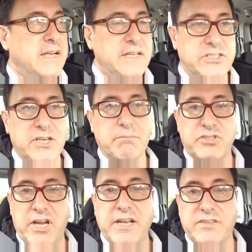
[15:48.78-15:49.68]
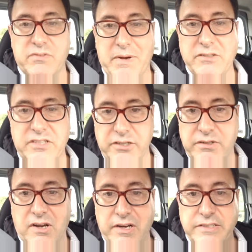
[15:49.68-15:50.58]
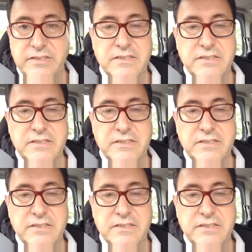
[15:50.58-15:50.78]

it's chump change for most of you guys.